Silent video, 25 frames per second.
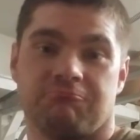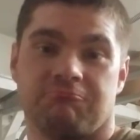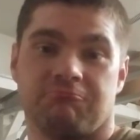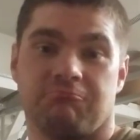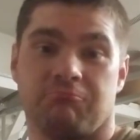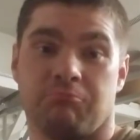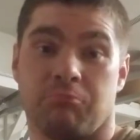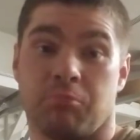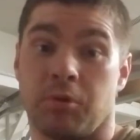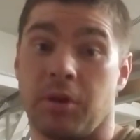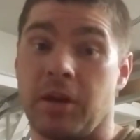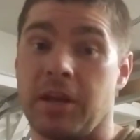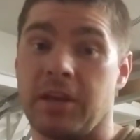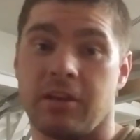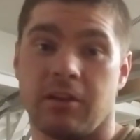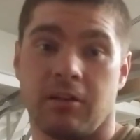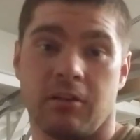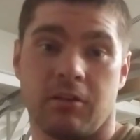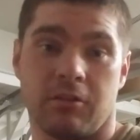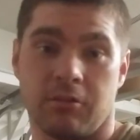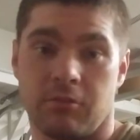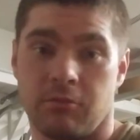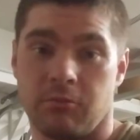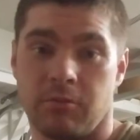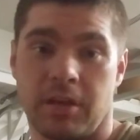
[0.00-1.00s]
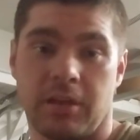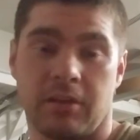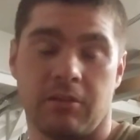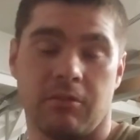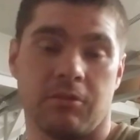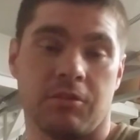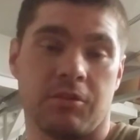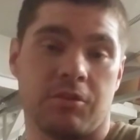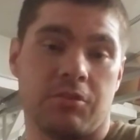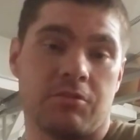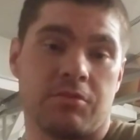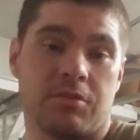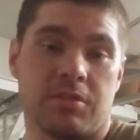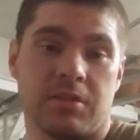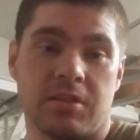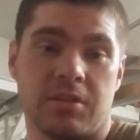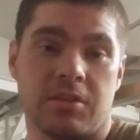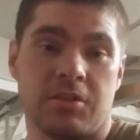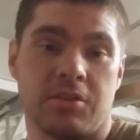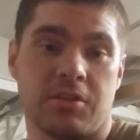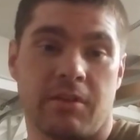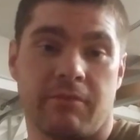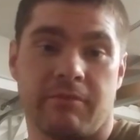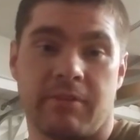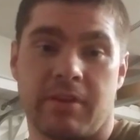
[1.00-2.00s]
break under regular
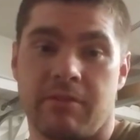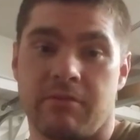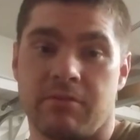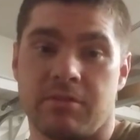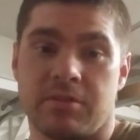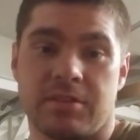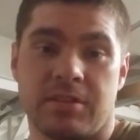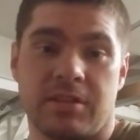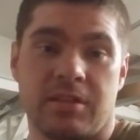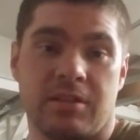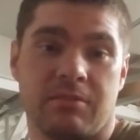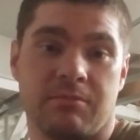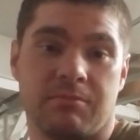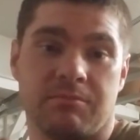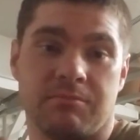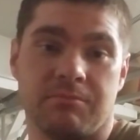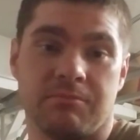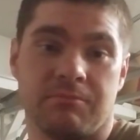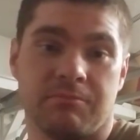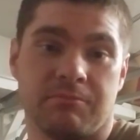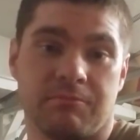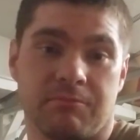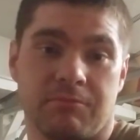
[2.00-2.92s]
usage. I've never seen them,